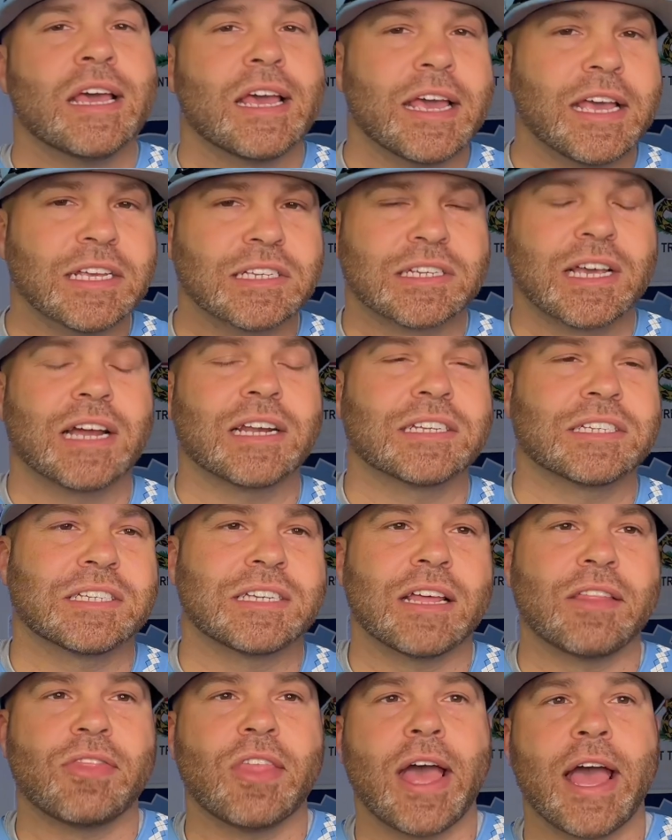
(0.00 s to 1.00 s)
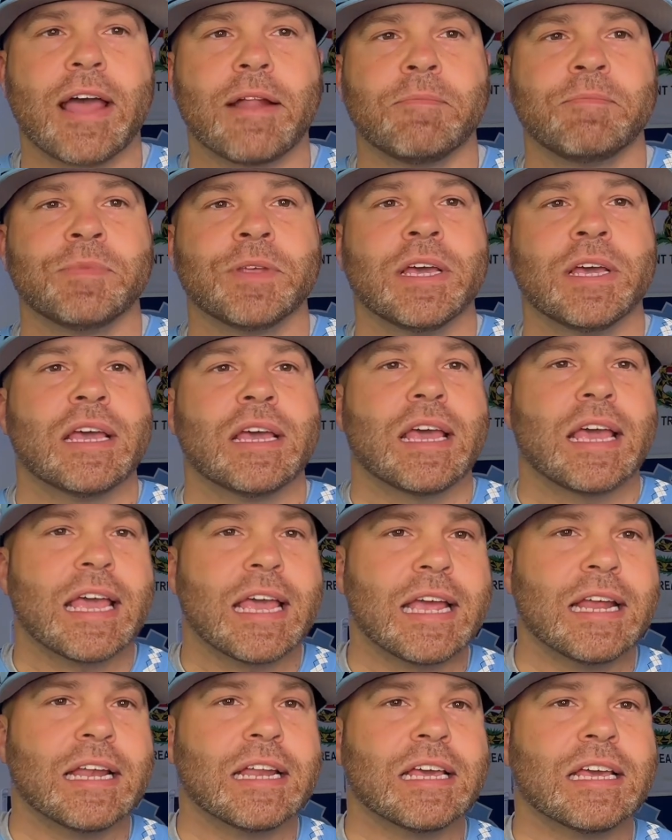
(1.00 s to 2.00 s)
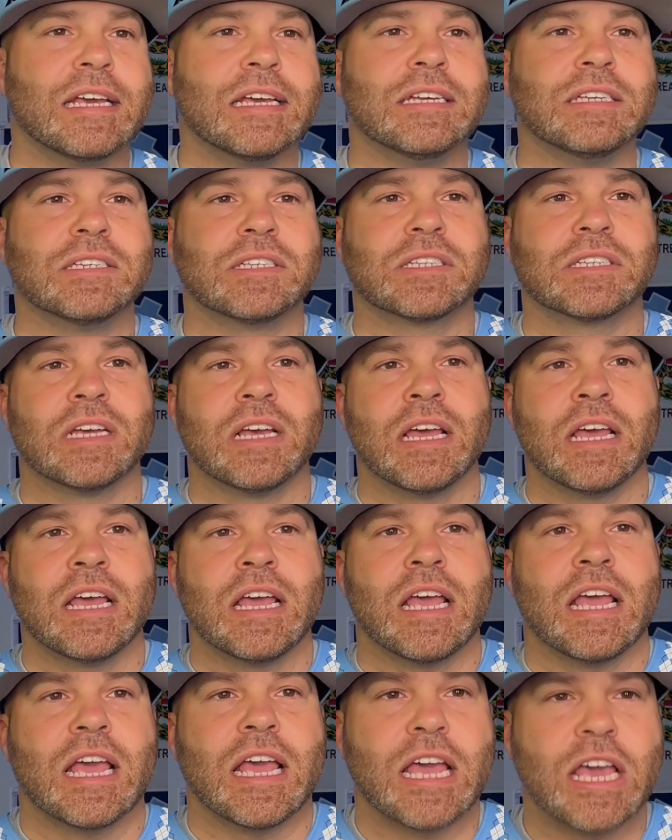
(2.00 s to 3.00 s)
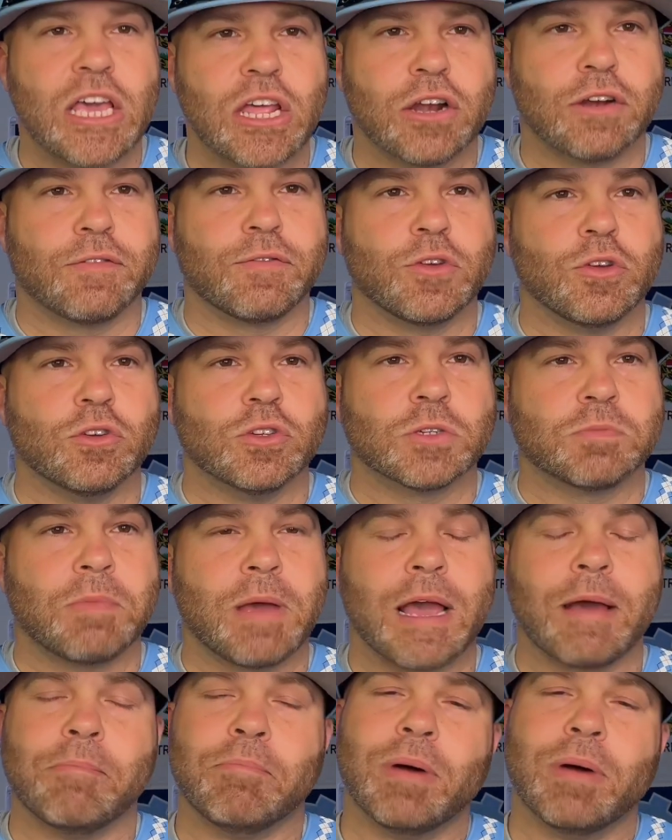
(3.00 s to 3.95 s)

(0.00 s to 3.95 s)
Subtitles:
He's kind of said that in his interviews, man.